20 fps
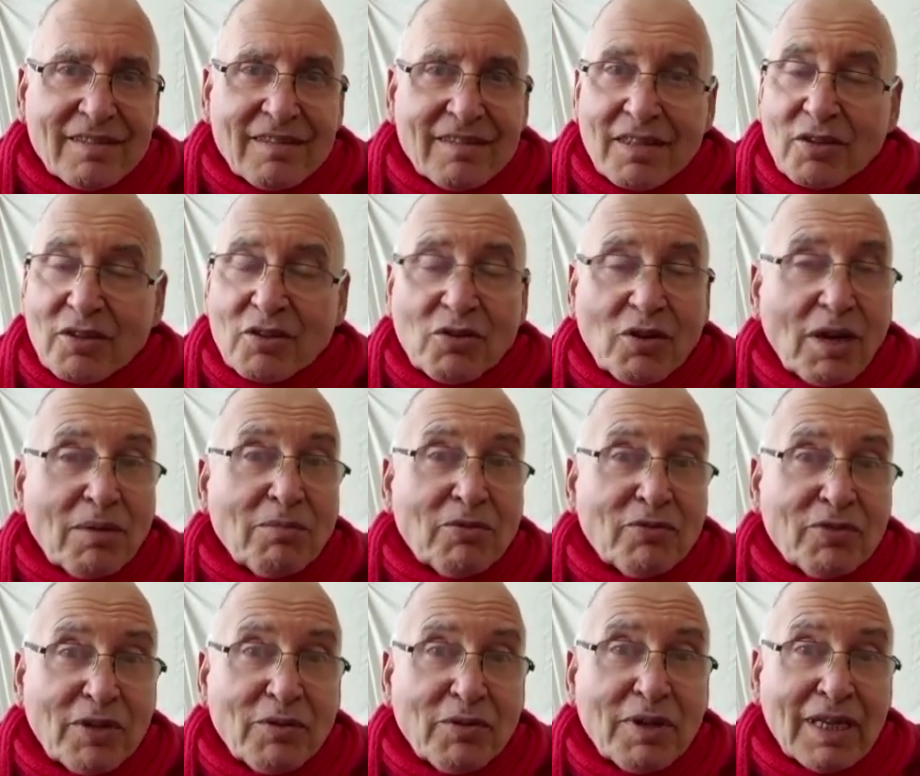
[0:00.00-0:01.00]
Say, no, I'm
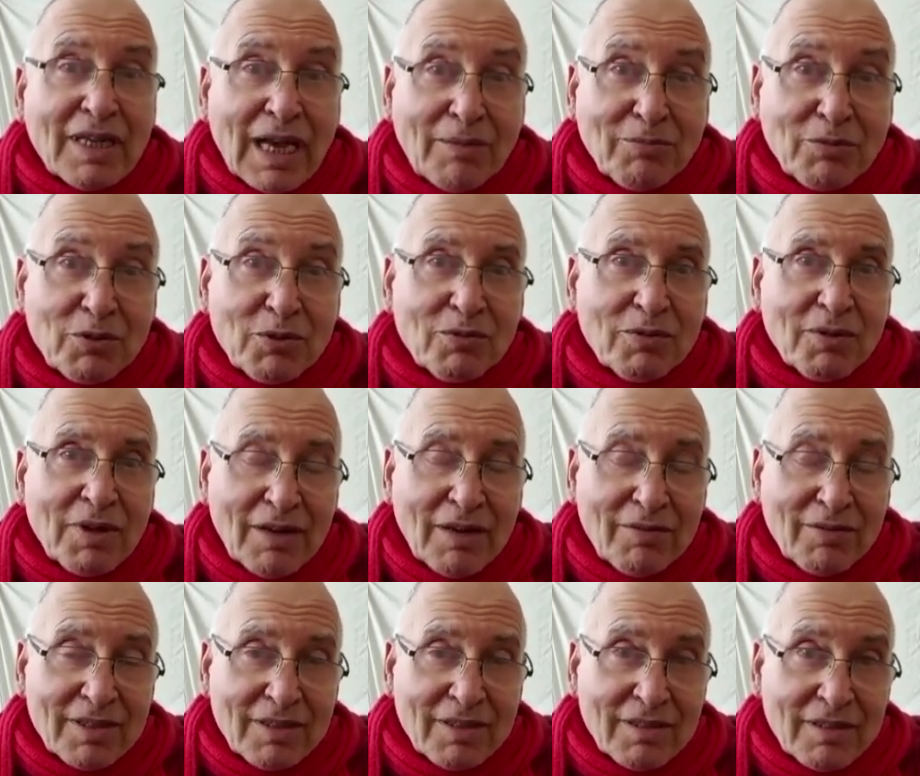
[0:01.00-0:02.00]
afraid when I come to
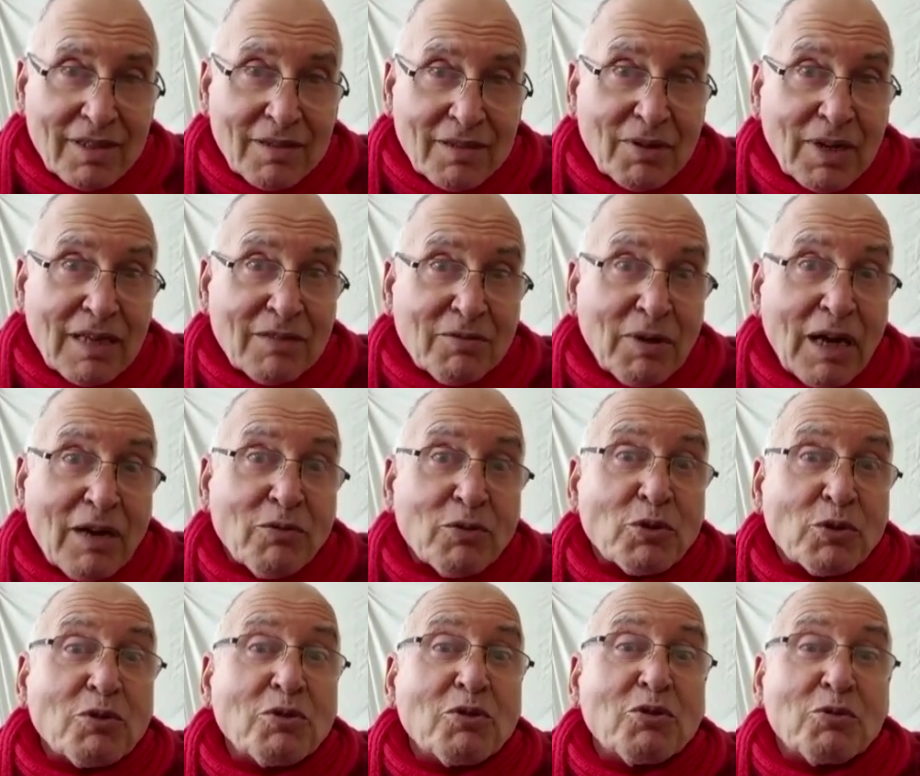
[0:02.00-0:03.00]
heaven, they will ask, why
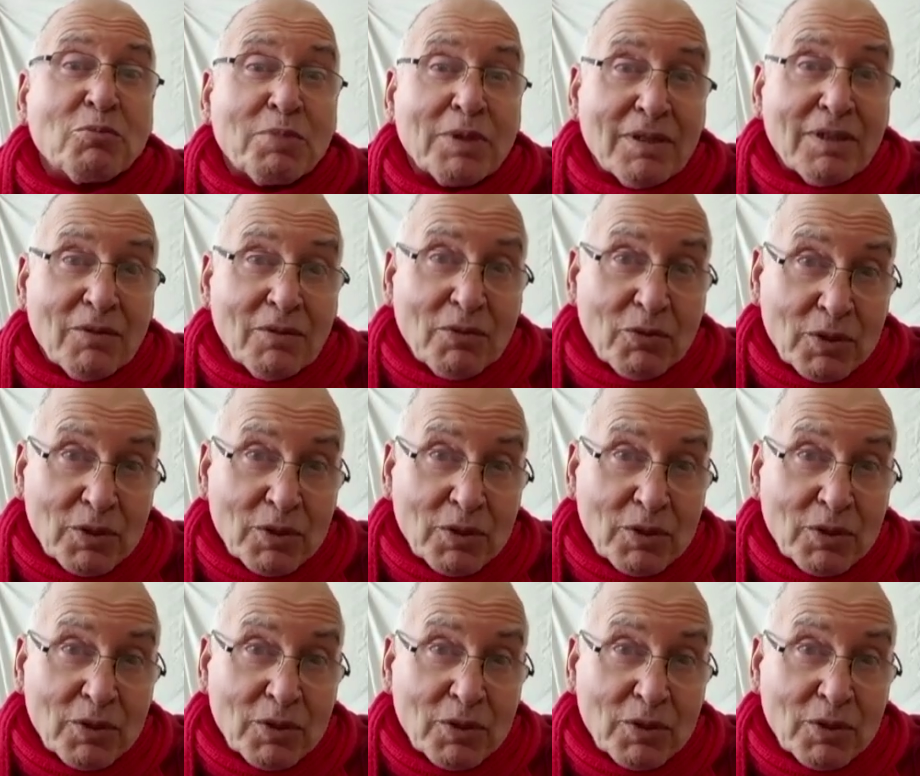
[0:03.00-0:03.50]
wouldn't you be,